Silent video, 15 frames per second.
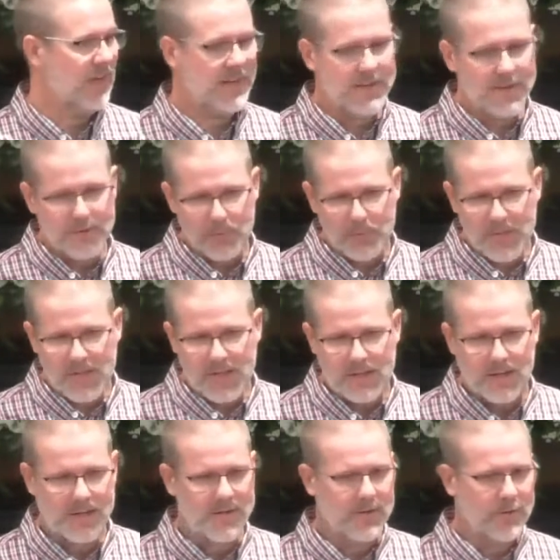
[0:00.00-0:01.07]
I hear the
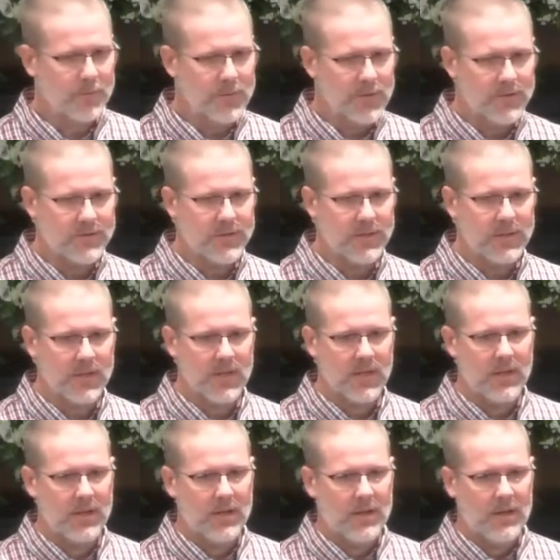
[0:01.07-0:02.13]
beat, I hear the music.
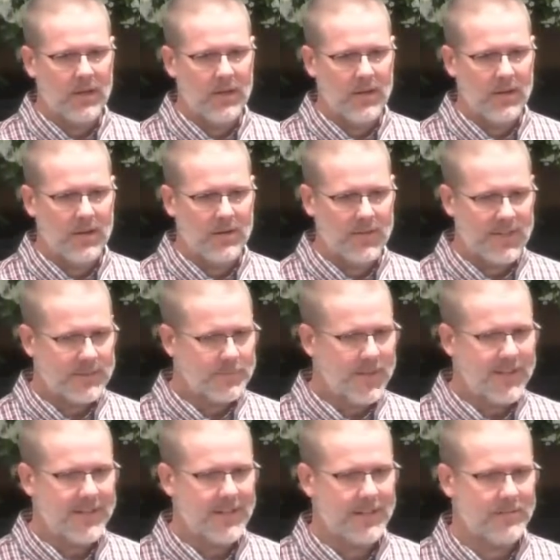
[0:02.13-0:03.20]
That's
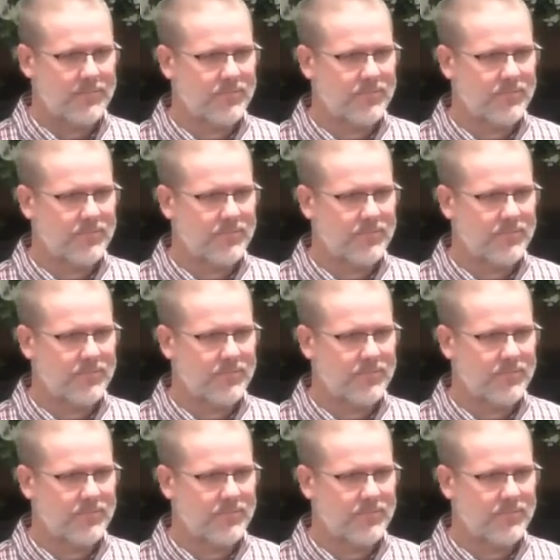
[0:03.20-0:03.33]
about it.